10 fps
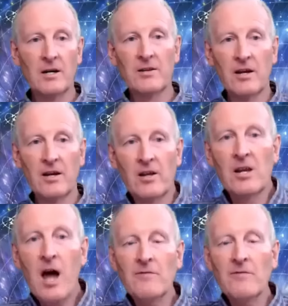that the
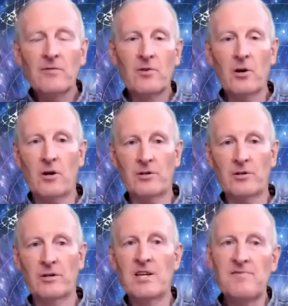love of God
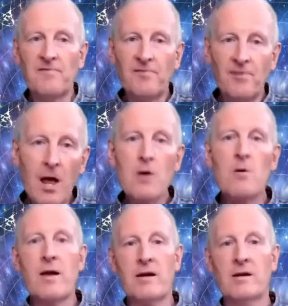is
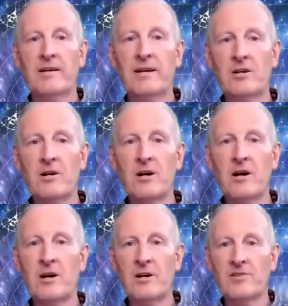flowing in our
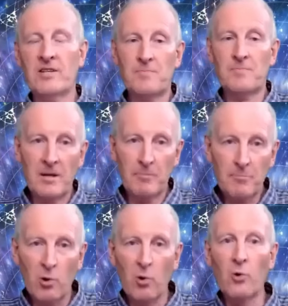hearts, is being
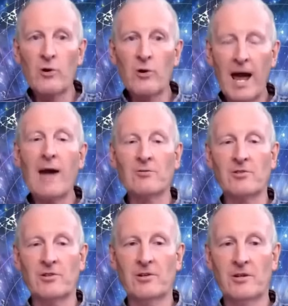poured
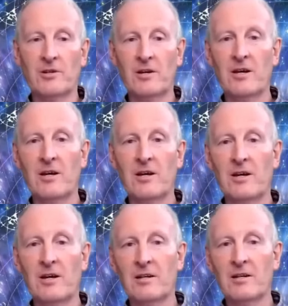out
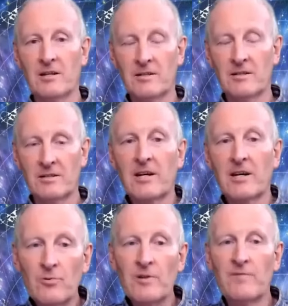like
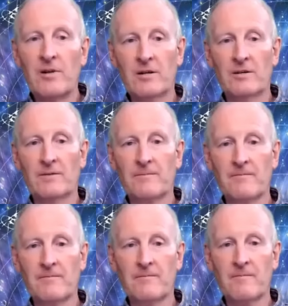a river.
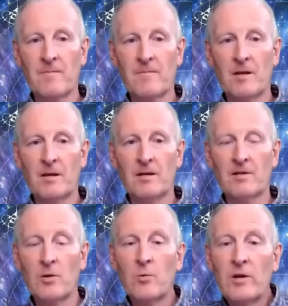
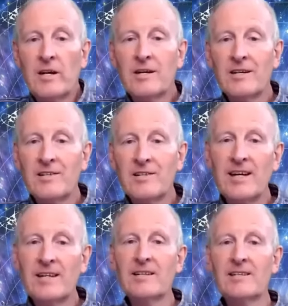So we can
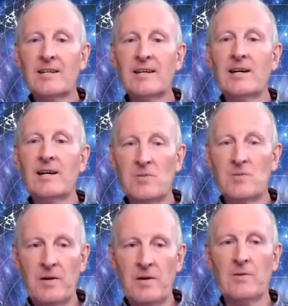continuously
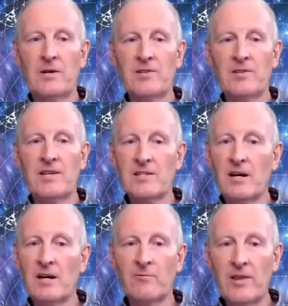experience his
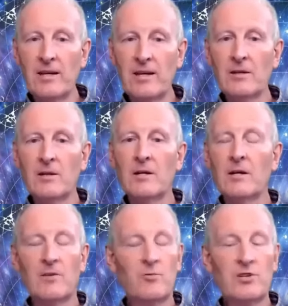love within.
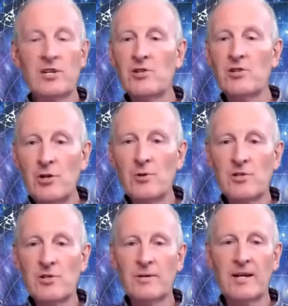We just choose
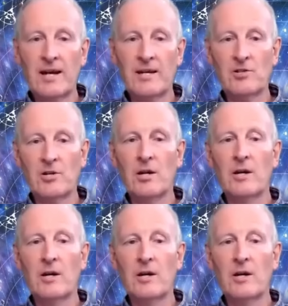to engage